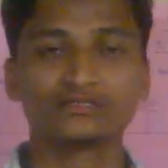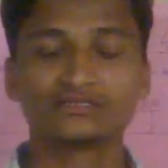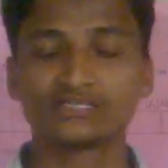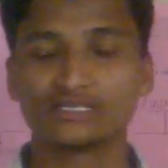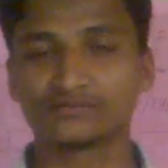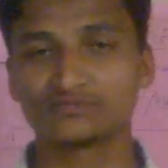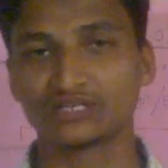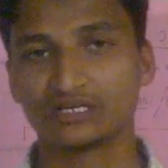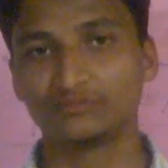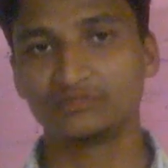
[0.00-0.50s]

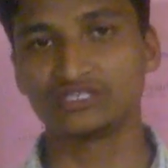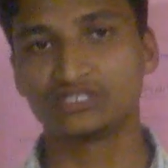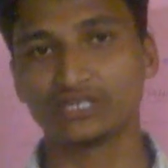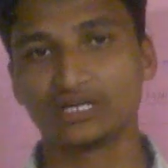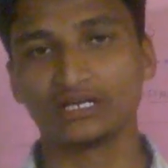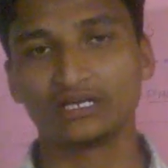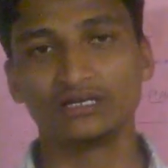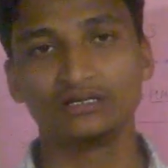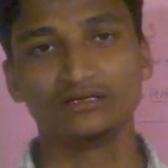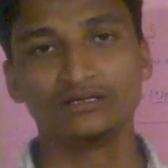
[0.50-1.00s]
subscribe the
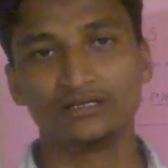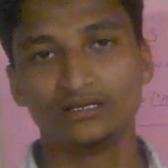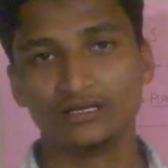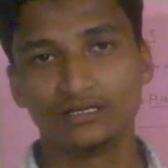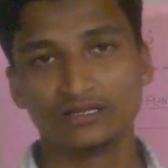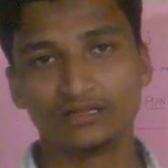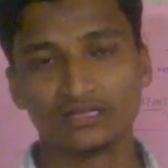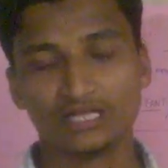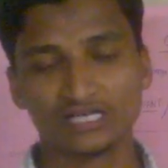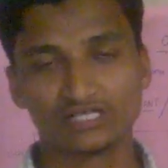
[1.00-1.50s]
channel.
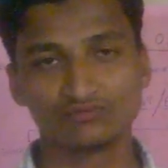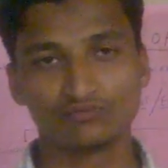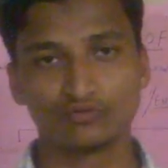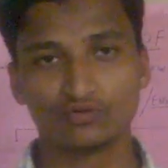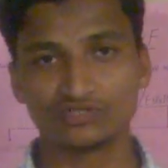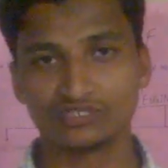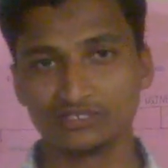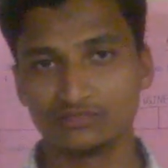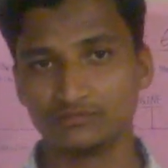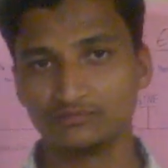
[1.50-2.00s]
Thanks for
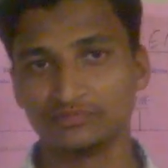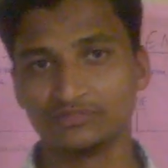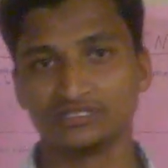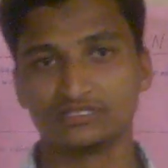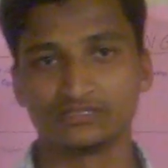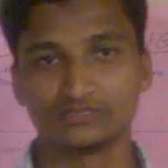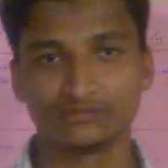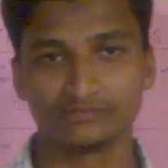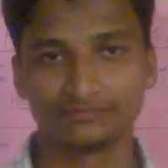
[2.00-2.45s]
watching. Peace.